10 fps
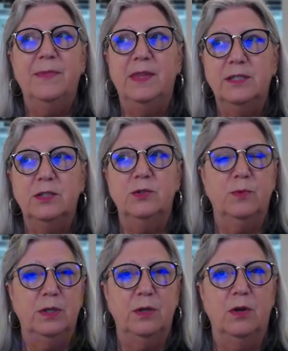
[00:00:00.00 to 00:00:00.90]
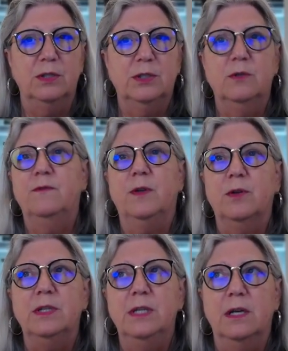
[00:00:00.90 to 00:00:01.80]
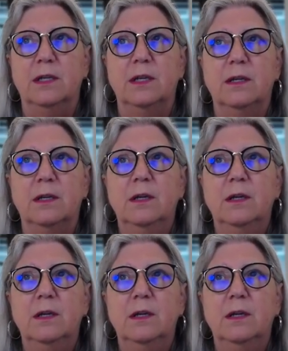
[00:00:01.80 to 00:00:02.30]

This is really also very telling.